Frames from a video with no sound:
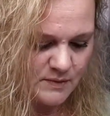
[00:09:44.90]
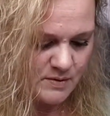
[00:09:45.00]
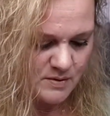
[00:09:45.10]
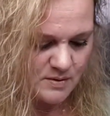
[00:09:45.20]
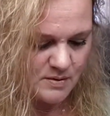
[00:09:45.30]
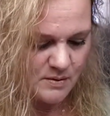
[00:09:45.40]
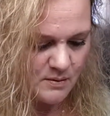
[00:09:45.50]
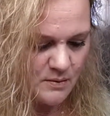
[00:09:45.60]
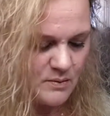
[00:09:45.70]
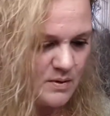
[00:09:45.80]

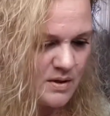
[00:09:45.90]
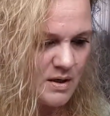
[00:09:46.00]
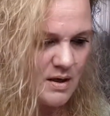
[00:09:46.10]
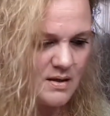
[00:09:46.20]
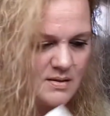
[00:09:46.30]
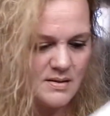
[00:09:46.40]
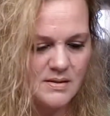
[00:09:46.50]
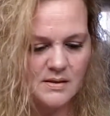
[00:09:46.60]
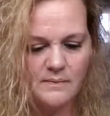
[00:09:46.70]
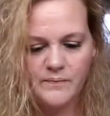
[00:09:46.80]
So
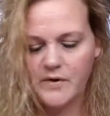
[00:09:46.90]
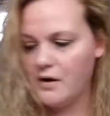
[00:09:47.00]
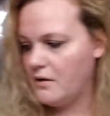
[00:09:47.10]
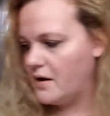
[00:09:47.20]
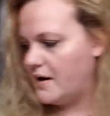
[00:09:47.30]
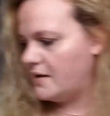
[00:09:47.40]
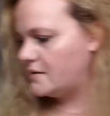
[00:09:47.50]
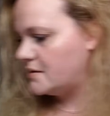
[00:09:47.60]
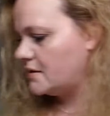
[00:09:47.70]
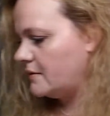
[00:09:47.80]
nice. All
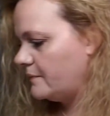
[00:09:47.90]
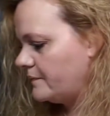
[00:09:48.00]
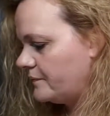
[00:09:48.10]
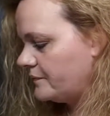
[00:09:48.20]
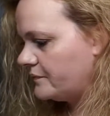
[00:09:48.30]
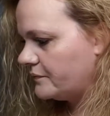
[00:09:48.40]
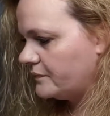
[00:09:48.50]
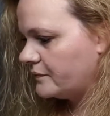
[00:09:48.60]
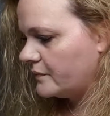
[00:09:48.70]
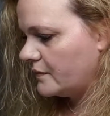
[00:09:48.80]
right.
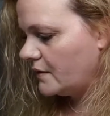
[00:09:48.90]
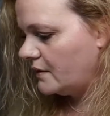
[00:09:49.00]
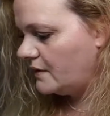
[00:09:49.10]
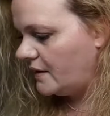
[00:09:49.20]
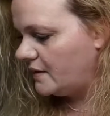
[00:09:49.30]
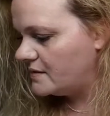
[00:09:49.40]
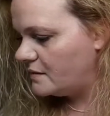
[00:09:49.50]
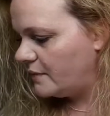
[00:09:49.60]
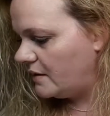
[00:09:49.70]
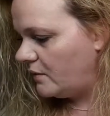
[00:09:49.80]
That
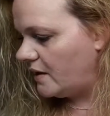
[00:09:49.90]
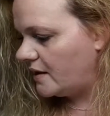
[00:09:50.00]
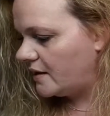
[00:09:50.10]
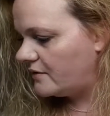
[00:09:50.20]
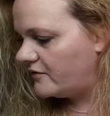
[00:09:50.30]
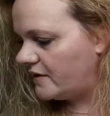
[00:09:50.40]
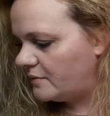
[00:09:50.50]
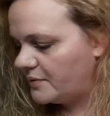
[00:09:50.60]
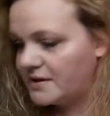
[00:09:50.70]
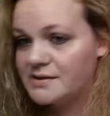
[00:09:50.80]
is a big one. I gotta
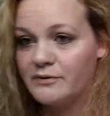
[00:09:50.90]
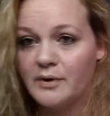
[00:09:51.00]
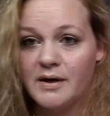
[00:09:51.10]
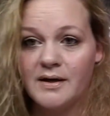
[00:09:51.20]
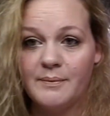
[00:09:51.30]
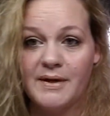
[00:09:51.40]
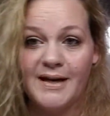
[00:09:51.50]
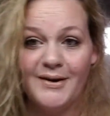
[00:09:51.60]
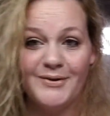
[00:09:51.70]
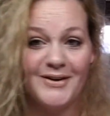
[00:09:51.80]
find a place for it on my
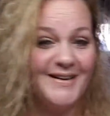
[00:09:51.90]
counter